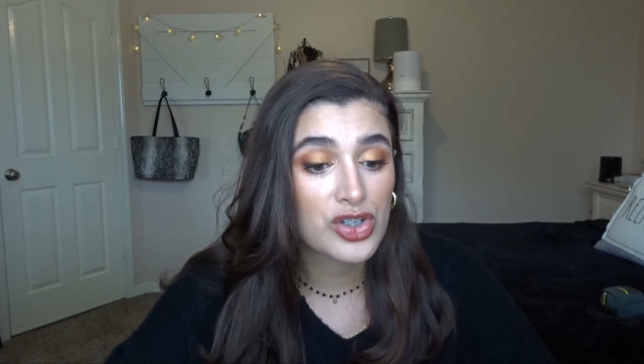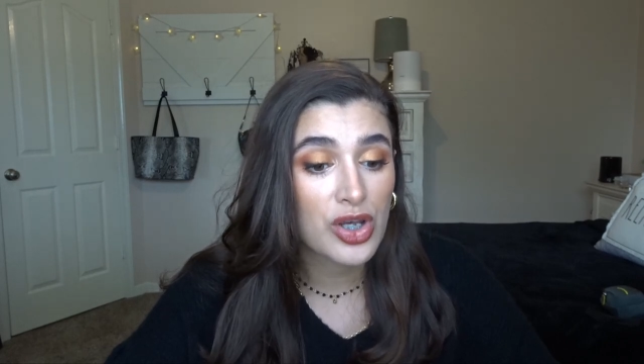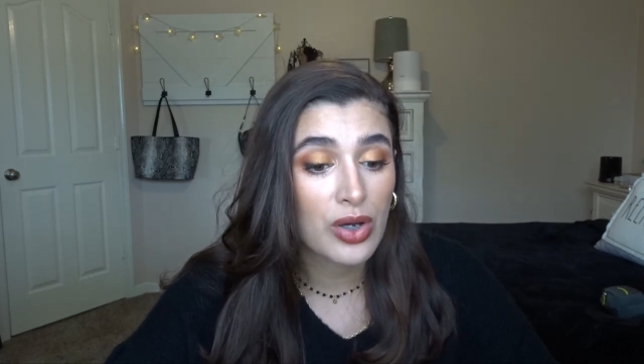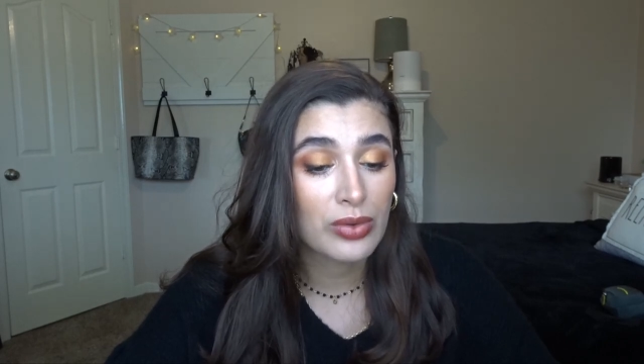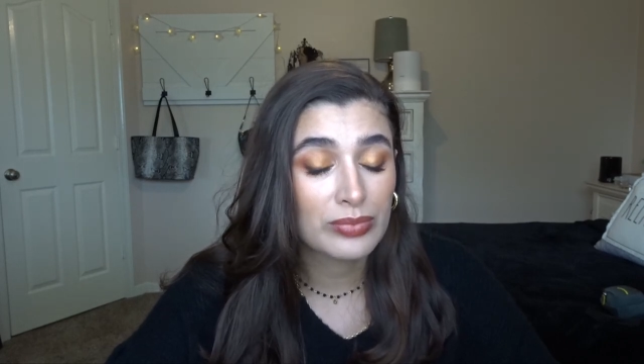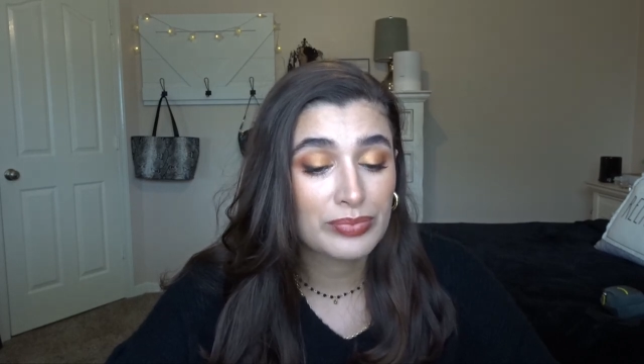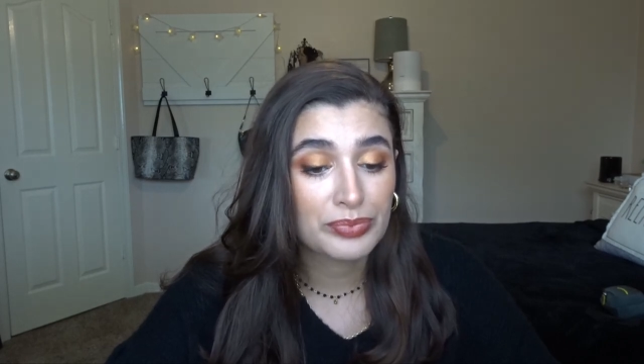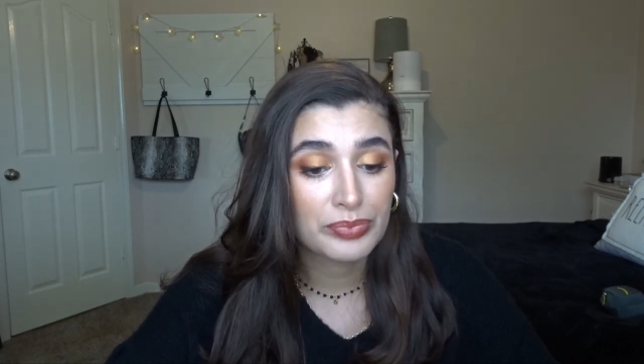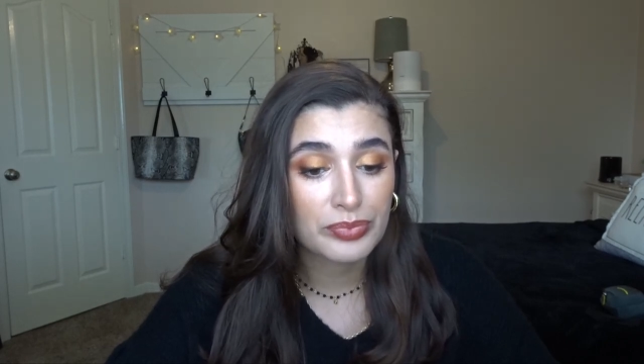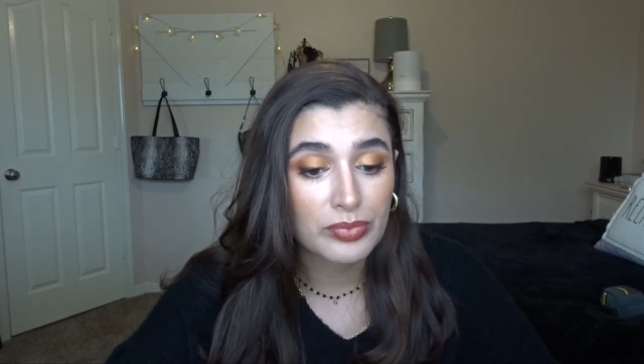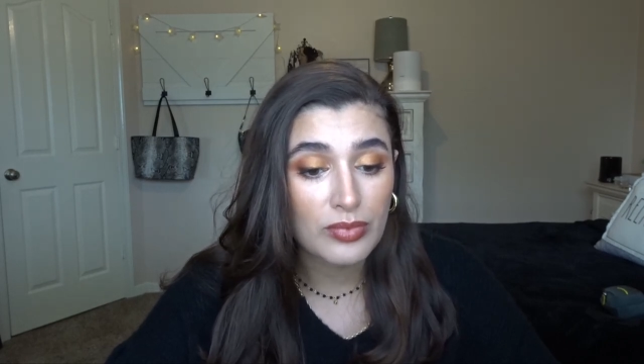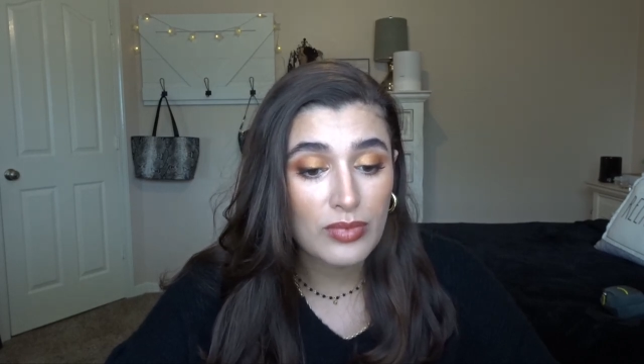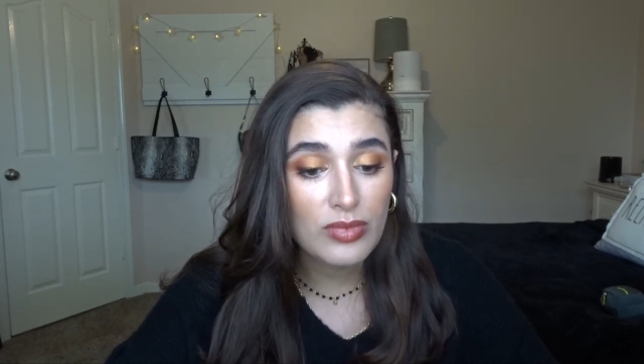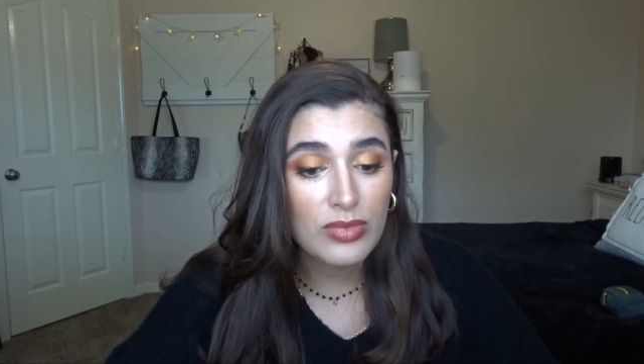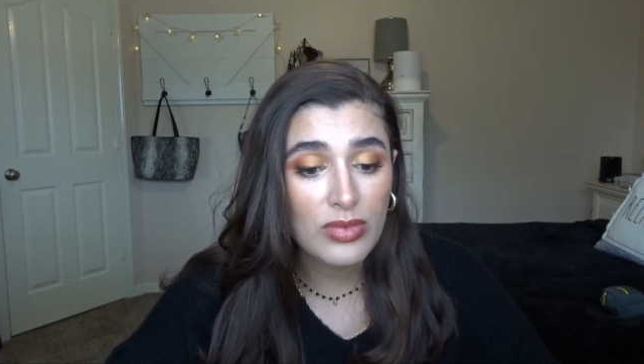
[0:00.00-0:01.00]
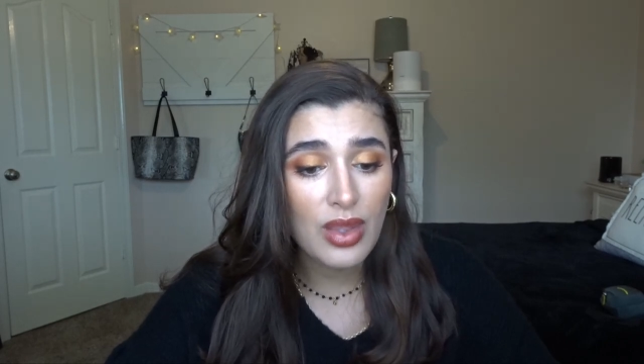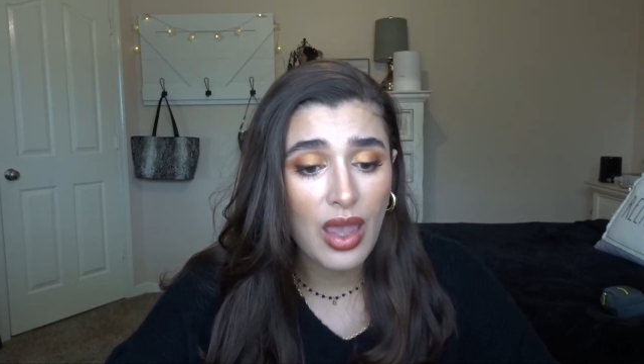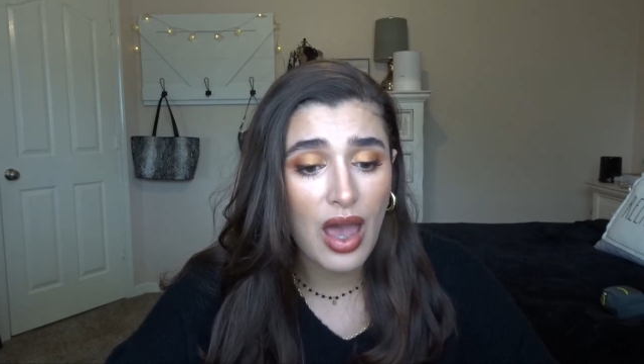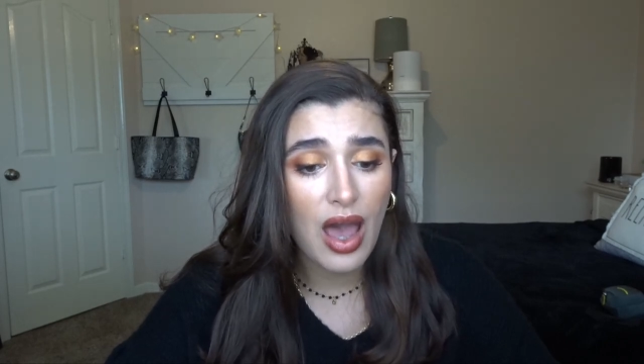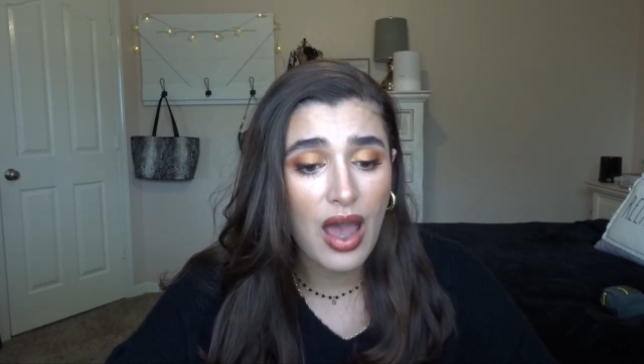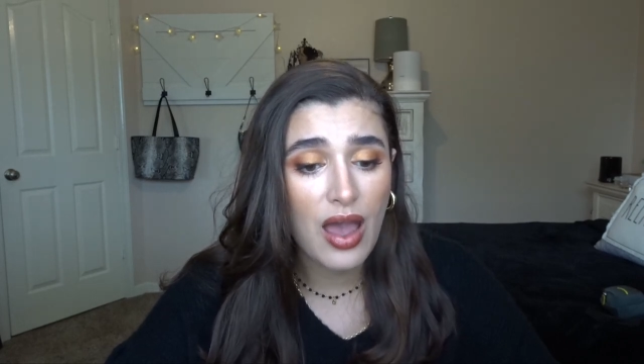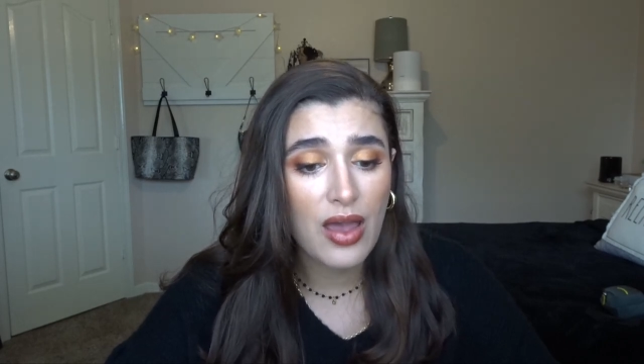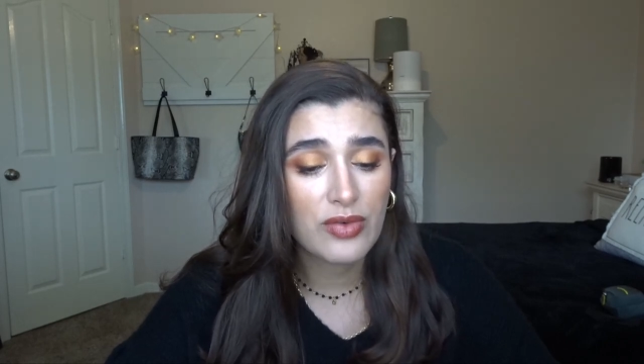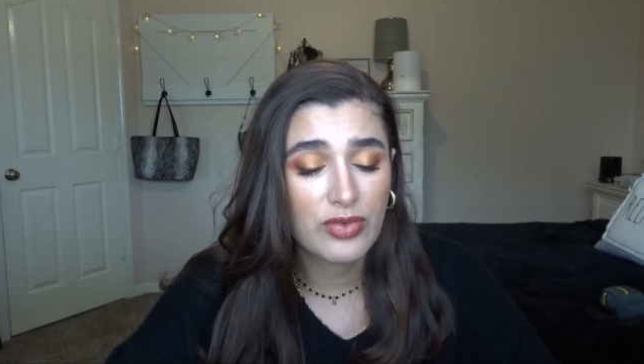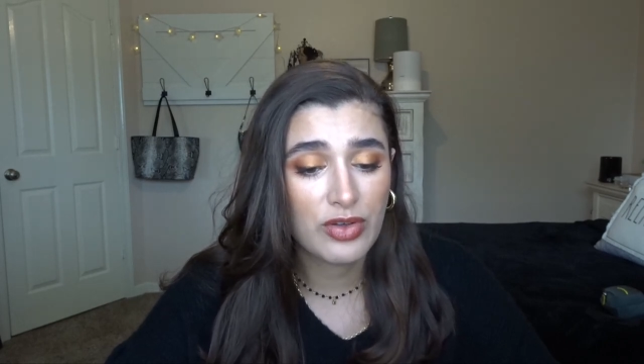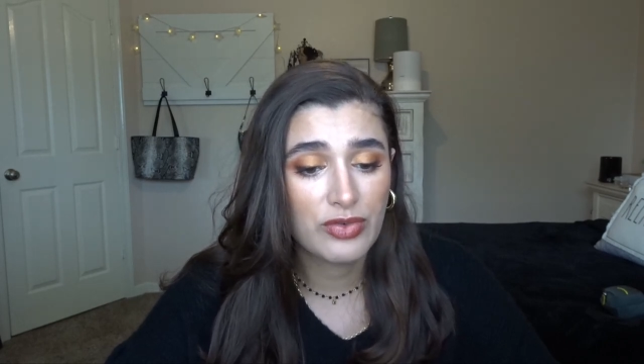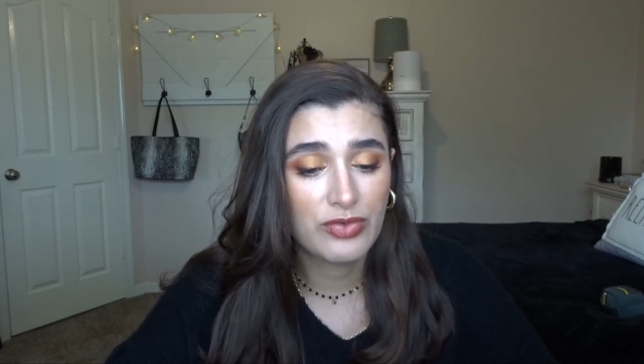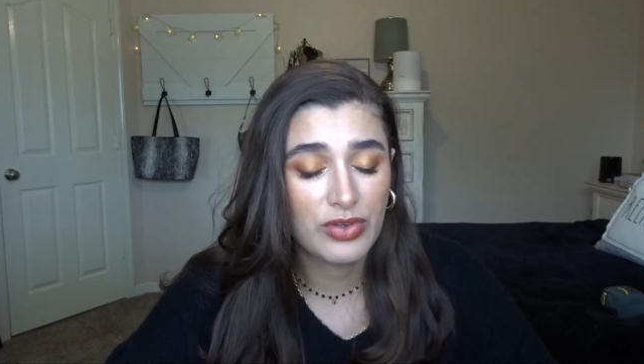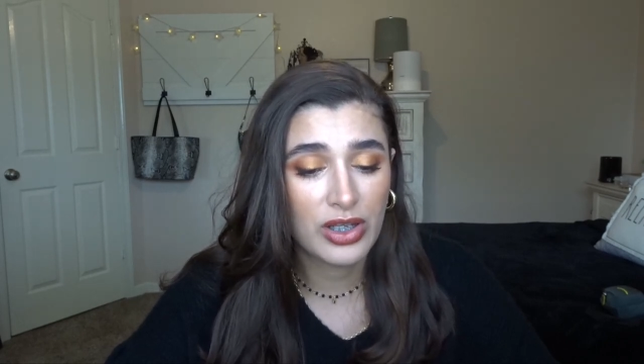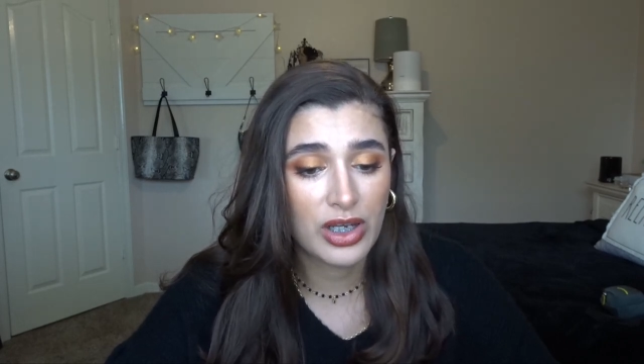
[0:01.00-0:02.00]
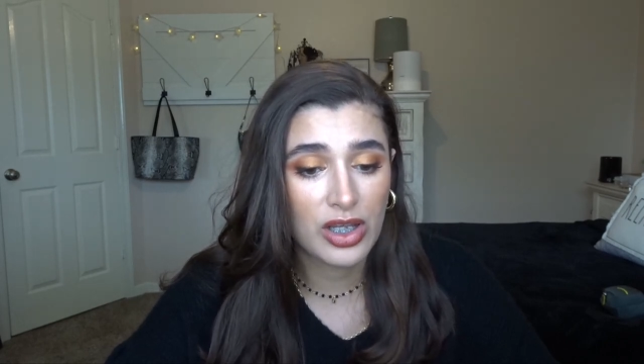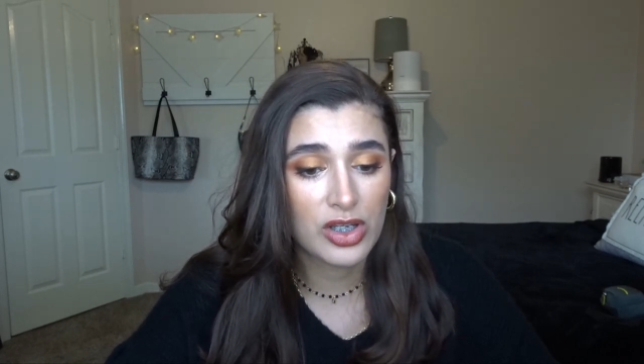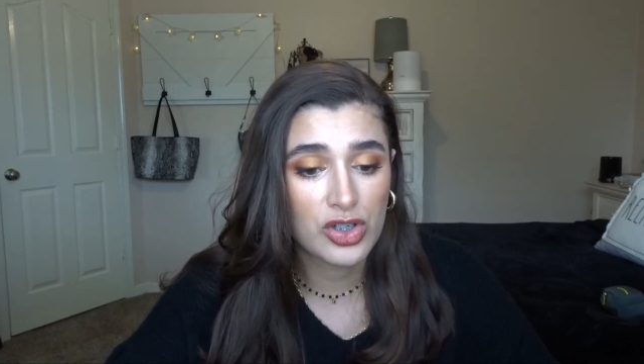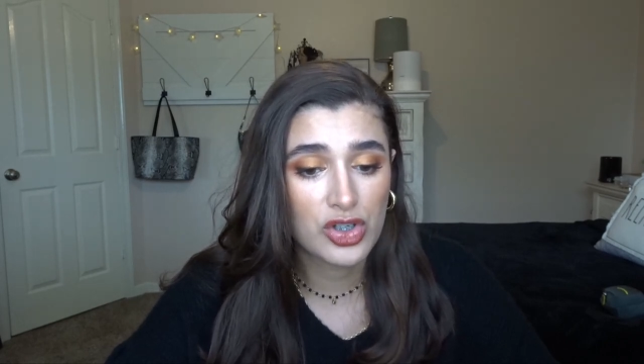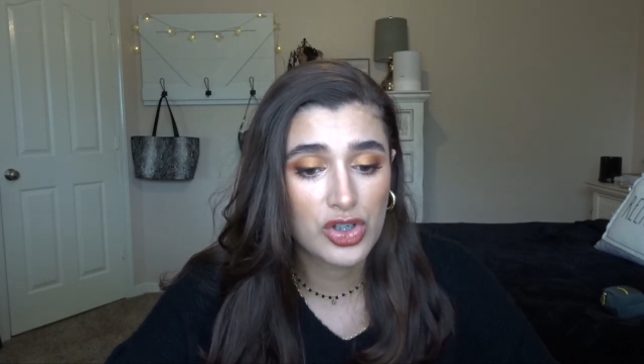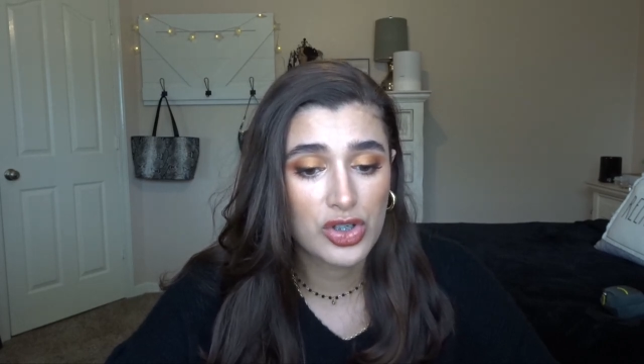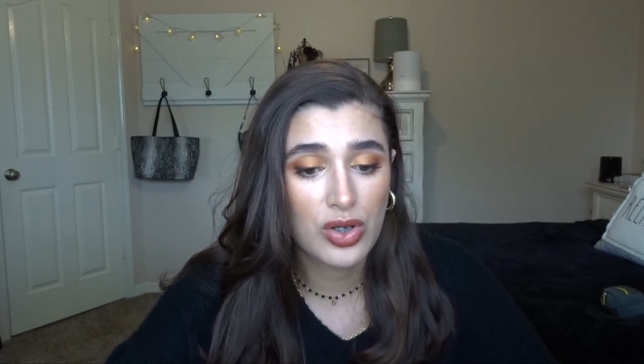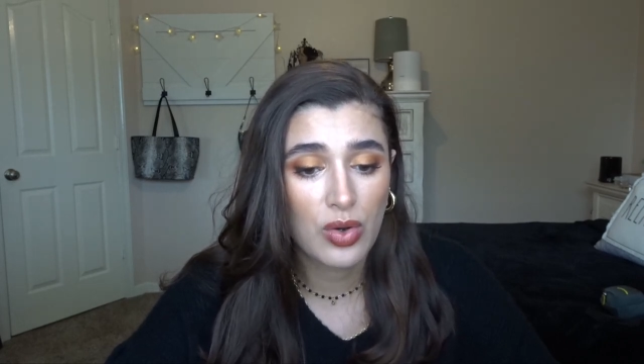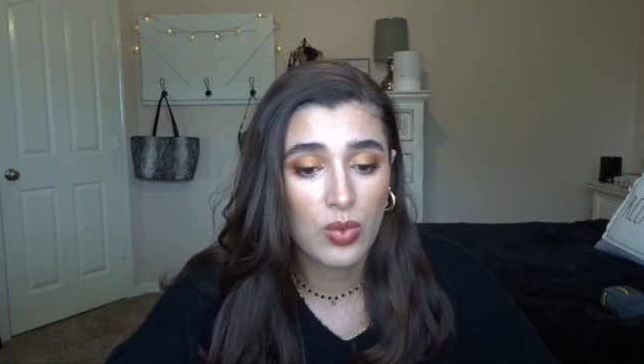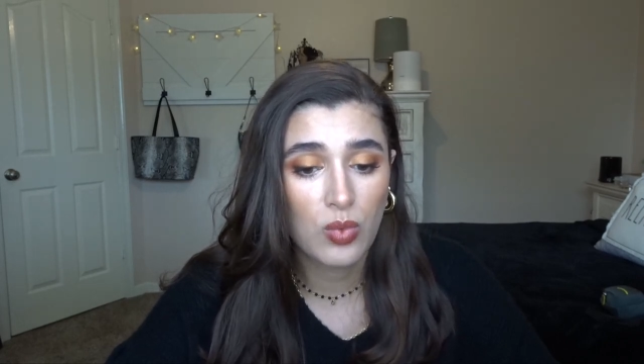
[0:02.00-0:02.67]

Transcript: So I've finished